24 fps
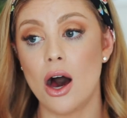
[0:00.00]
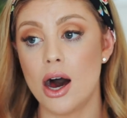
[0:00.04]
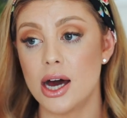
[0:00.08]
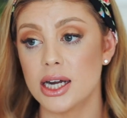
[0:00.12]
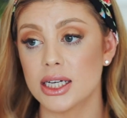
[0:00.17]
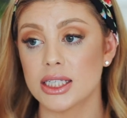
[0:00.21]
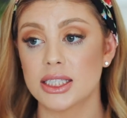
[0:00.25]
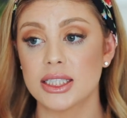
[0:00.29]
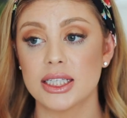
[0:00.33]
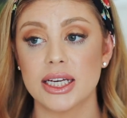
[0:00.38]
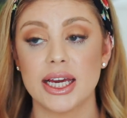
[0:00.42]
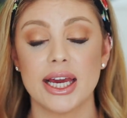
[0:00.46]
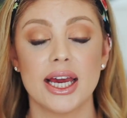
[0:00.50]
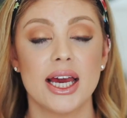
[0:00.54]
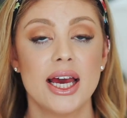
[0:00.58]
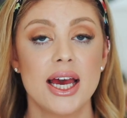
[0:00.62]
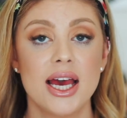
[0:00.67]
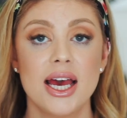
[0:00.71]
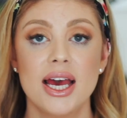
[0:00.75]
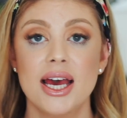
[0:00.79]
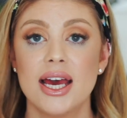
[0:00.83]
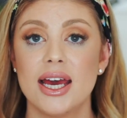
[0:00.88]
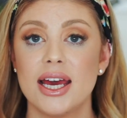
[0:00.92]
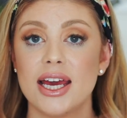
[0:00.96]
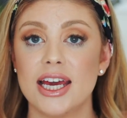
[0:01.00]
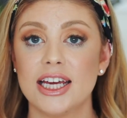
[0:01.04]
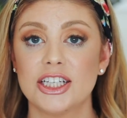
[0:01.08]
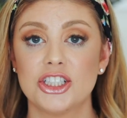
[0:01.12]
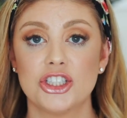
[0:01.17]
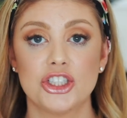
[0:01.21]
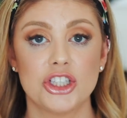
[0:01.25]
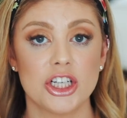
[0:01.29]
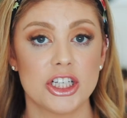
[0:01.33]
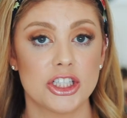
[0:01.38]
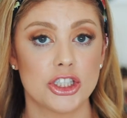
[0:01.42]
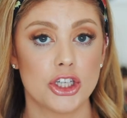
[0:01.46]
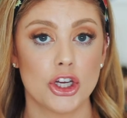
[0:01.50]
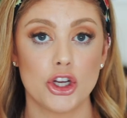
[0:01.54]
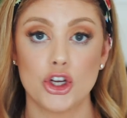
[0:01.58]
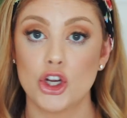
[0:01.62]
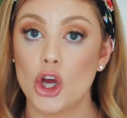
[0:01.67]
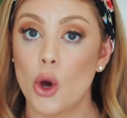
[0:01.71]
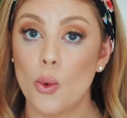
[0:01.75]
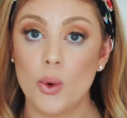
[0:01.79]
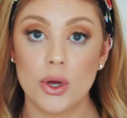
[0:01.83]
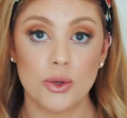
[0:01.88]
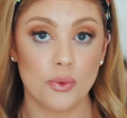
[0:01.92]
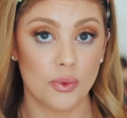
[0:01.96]
Honestly, it's just
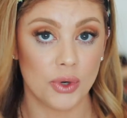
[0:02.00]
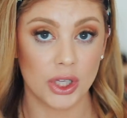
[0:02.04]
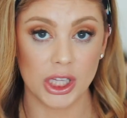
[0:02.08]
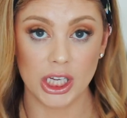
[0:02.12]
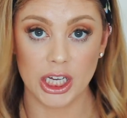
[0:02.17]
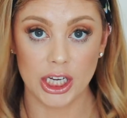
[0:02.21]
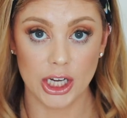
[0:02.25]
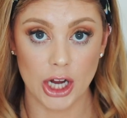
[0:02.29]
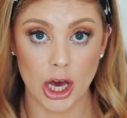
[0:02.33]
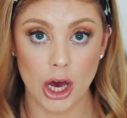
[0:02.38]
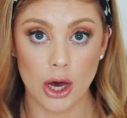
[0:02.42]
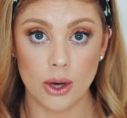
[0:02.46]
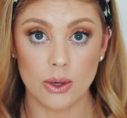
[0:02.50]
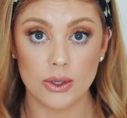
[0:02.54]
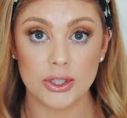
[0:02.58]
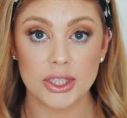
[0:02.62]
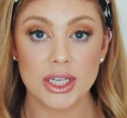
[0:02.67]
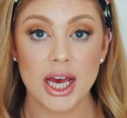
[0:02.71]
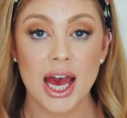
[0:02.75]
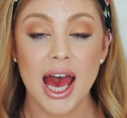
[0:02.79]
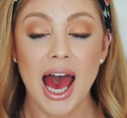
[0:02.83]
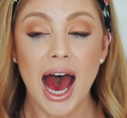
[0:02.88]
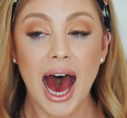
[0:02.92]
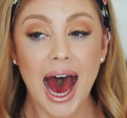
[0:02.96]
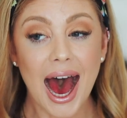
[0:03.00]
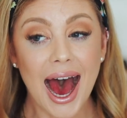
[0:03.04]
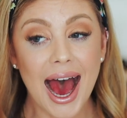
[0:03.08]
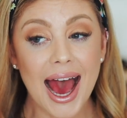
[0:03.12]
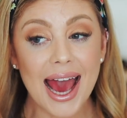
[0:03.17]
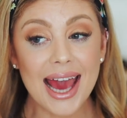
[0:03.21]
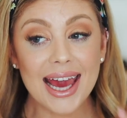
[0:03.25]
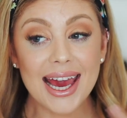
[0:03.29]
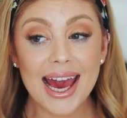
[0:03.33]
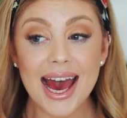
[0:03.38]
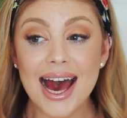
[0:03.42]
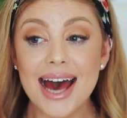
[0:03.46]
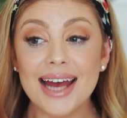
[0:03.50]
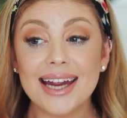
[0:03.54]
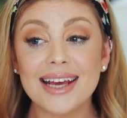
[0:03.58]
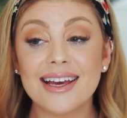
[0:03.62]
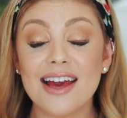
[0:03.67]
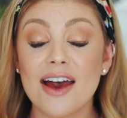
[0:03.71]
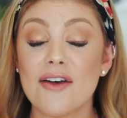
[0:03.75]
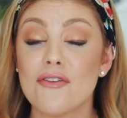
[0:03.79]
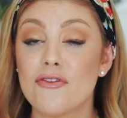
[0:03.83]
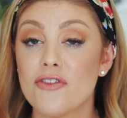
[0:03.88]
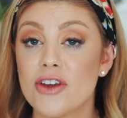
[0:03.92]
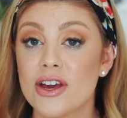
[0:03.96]
no one really knows. I had a
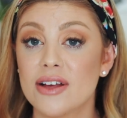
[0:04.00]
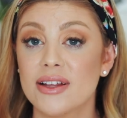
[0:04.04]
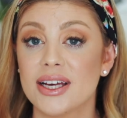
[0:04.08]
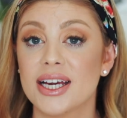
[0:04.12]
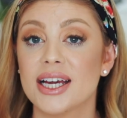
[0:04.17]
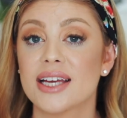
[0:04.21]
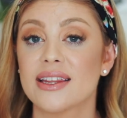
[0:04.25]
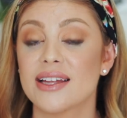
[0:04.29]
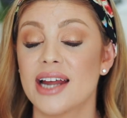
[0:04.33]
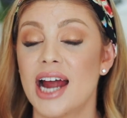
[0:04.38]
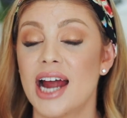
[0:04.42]
gut feeling